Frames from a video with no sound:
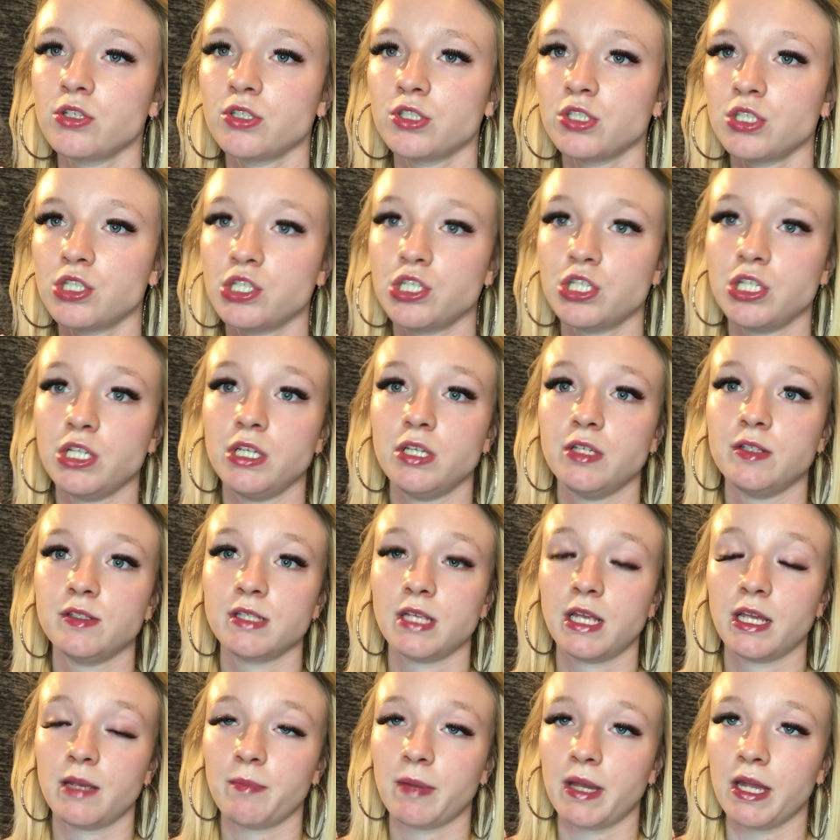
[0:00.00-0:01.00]
She's
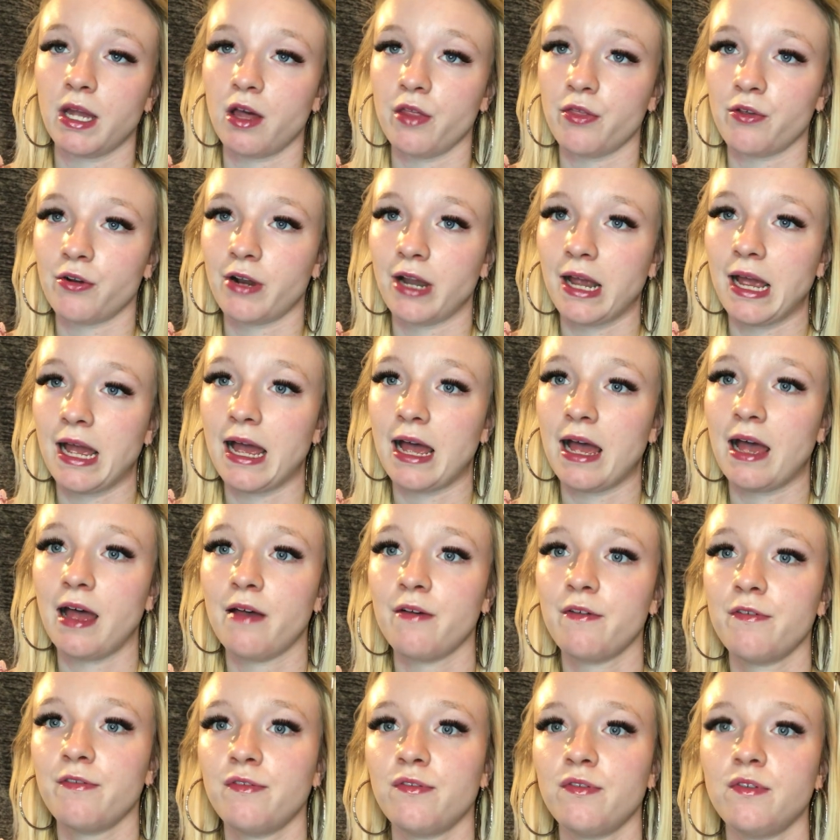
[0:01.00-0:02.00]
like my other
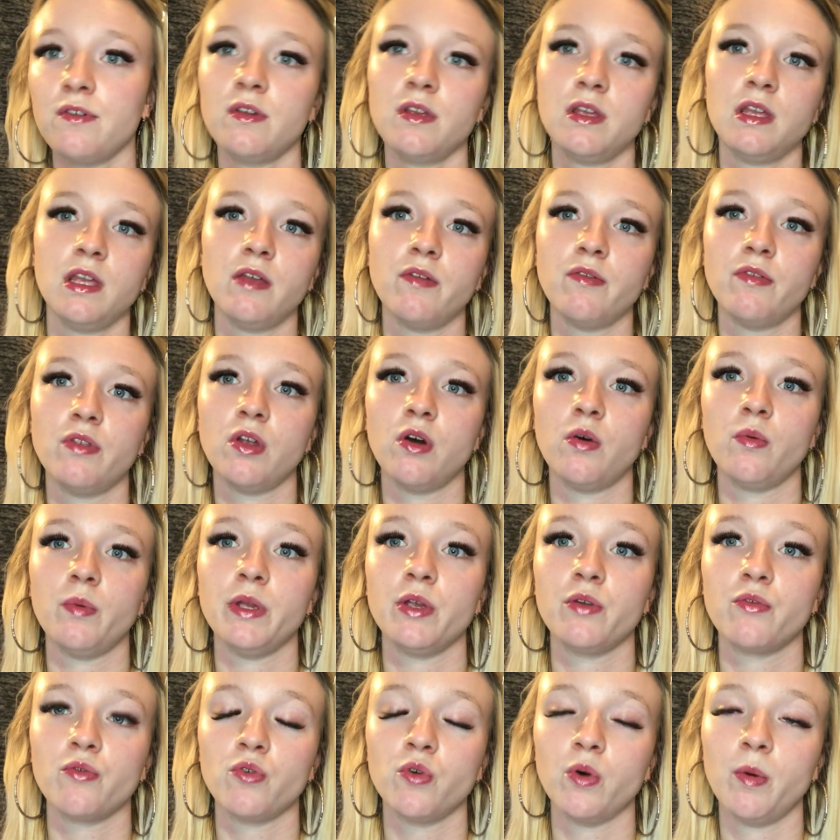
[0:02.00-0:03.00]
half, even though we
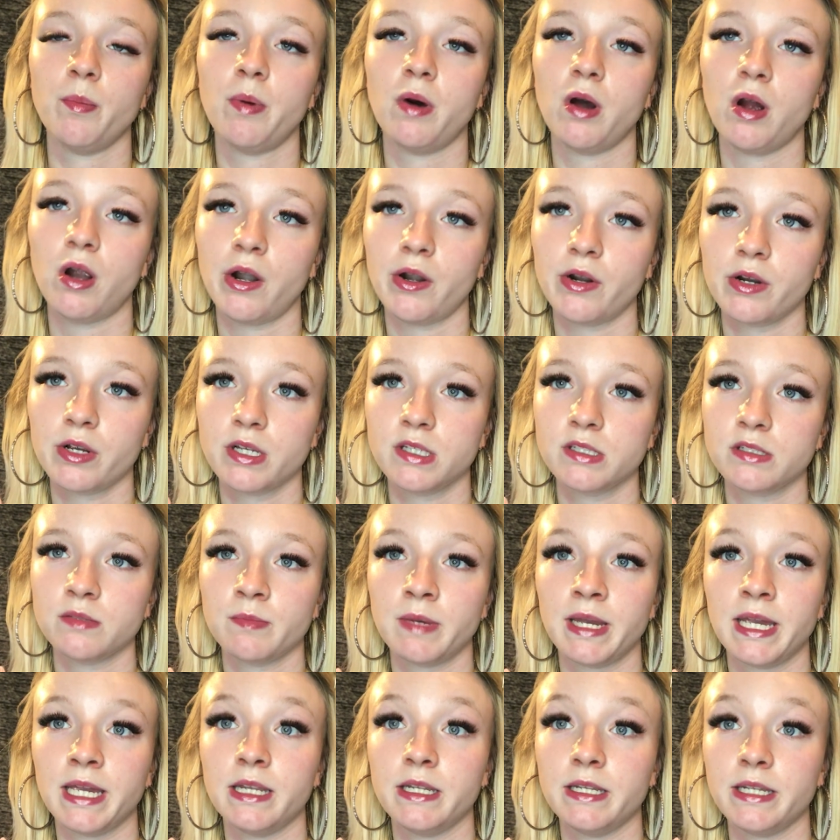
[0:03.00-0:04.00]
grew apart because of
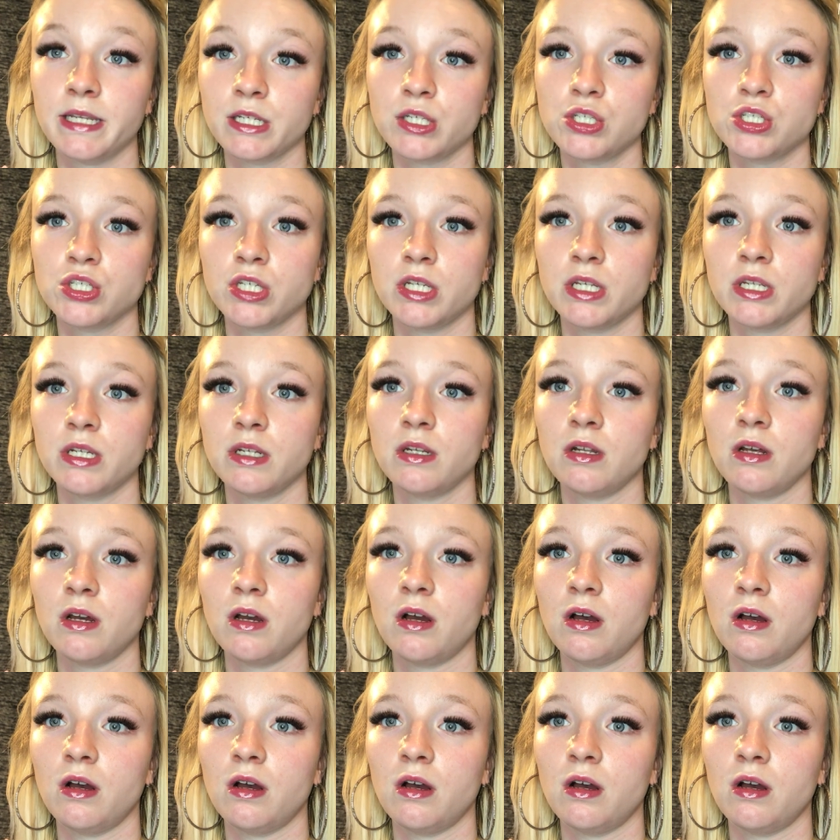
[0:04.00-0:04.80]
my addiction.